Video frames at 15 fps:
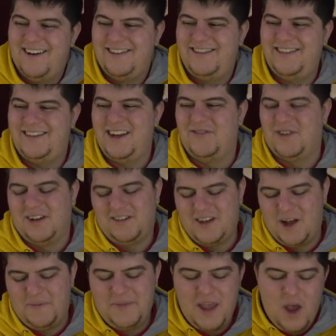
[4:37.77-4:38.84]
It's just different.
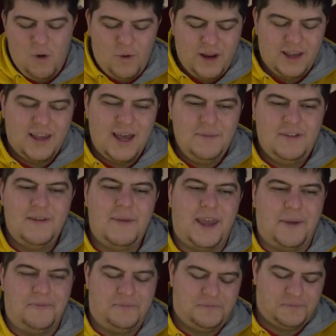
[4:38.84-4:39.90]
So when it comes to
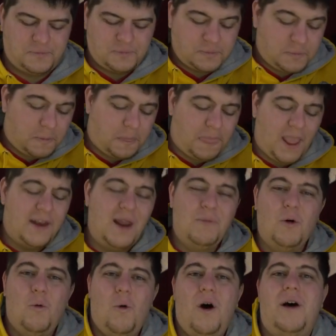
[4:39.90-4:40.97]
me
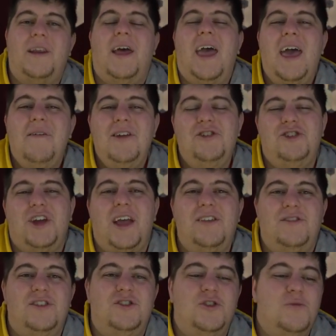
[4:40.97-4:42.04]
Number one, having a
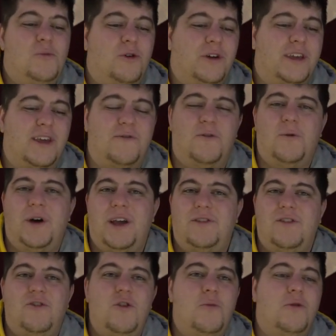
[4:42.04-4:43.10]
chance to do more
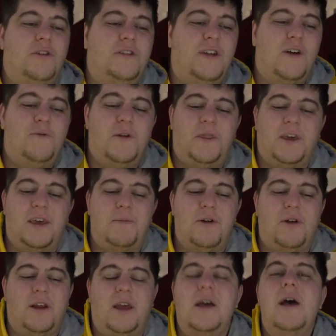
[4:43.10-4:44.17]
giveaways and do more stuff with the
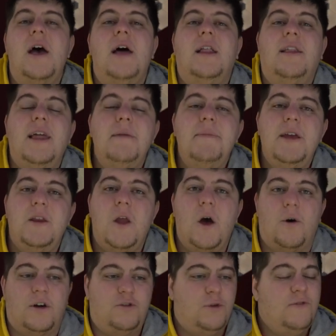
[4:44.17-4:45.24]
community, let me
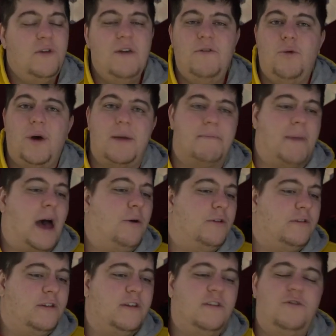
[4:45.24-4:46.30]
know, because we've given away
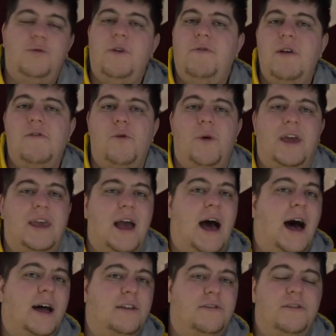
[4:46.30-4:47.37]
mouses, we've given away
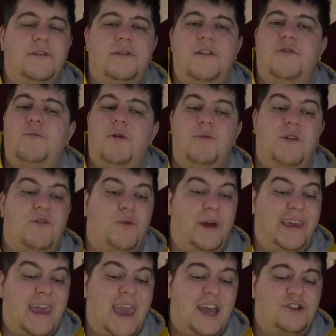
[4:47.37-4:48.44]
consoles at this point, we've given
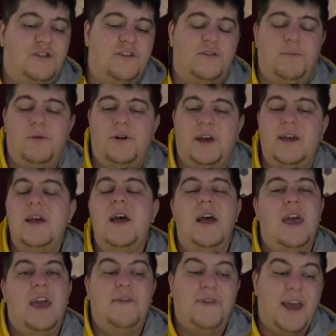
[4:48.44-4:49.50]
away cash at this point.
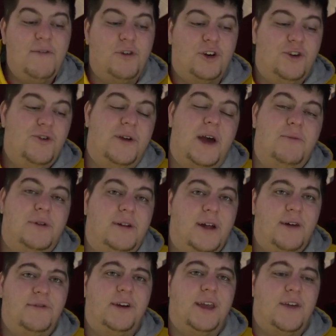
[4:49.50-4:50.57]
If I ever could, I would
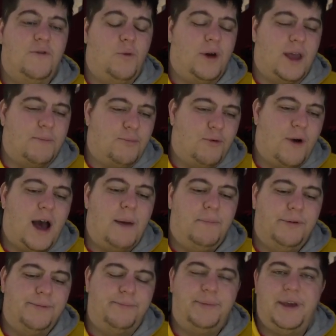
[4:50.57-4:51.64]
love to give away a
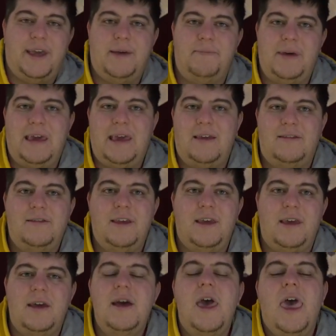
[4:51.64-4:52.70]
proper big
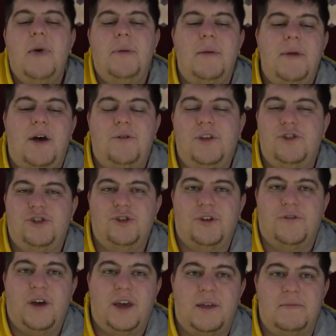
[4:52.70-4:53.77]
PC, but I'm not really sure
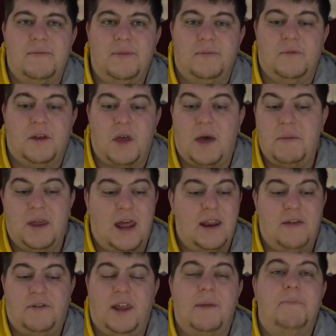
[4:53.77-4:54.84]
if I could, like, I mean, I'd
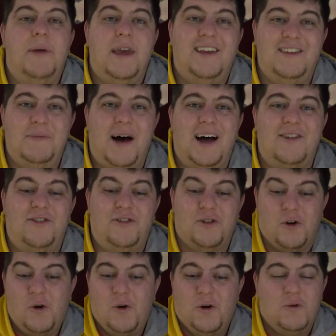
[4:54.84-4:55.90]
have to get a big sponsor
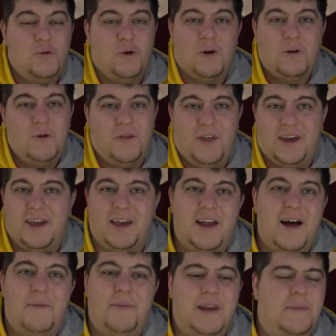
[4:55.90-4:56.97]
or work with like a
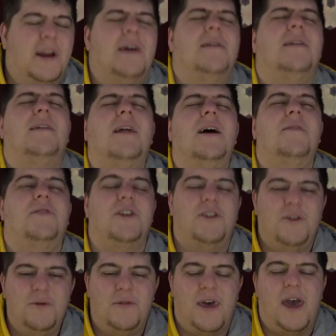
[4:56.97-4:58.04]
company, but I'd love to
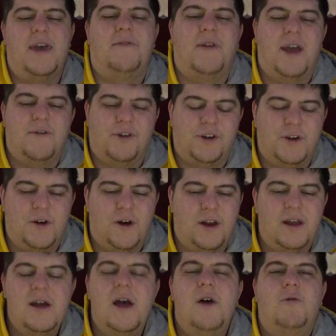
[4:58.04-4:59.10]
do that if I ever could.
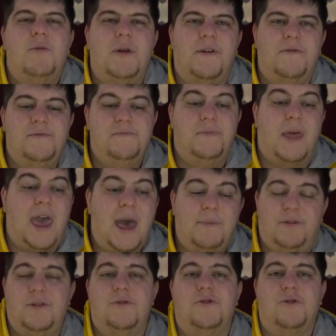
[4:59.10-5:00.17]
It would be an
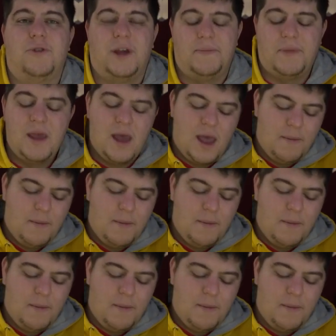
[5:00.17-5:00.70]
absolute dream.